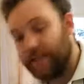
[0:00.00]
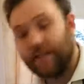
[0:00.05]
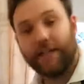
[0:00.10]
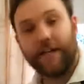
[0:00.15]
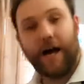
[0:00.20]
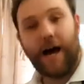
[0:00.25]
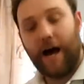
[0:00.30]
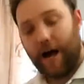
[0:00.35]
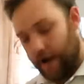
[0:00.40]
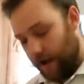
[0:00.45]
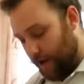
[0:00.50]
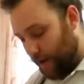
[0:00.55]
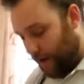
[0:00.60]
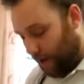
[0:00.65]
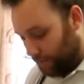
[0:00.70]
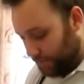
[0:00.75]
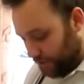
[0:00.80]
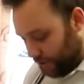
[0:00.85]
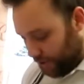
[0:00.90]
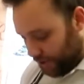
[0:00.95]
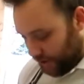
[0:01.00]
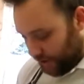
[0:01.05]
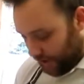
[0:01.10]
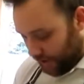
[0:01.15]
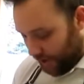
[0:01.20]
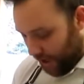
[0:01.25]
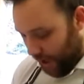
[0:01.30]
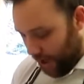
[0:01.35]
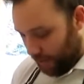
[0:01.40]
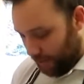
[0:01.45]
to that I'm just going
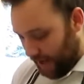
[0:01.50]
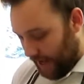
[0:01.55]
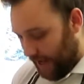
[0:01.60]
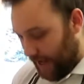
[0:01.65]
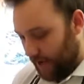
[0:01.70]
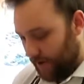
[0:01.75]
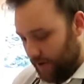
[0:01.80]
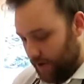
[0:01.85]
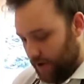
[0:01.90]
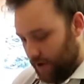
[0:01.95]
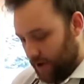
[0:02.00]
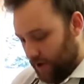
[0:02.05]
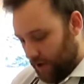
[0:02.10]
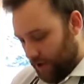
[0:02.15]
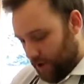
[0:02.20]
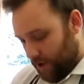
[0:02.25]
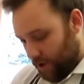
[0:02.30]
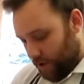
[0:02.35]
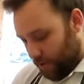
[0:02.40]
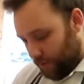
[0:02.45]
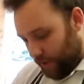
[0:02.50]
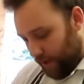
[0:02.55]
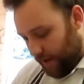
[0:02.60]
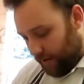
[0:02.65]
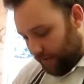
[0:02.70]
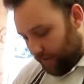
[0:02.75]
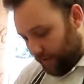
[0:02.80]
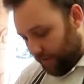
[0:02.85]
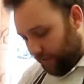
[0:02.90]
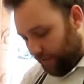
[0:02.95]
to go in
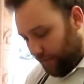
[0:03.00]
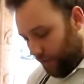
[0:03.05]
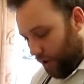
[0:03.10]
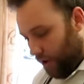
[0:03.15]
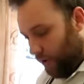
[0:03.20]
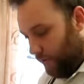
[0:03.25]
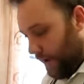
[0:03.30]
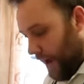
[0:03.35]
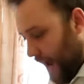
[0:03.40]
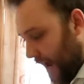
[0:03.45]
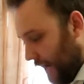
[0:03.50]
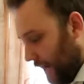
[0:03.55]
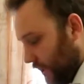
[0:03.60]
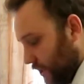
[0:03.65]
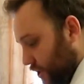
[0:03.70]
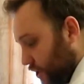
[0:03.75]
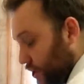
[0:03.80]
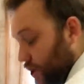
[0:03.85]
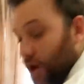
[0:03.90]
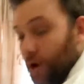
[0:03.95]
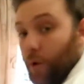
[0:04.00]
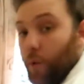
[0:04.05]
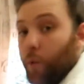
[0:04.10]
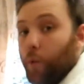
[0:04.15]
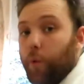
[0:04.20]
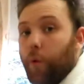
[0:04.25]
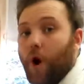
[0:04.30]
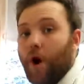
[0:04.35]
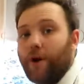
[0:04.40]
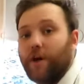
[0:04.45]
with 4 eggs,
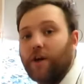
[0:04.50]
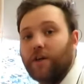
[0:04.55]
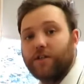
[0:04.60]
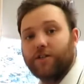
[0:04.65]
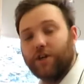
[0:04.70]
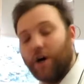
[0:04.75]
one at a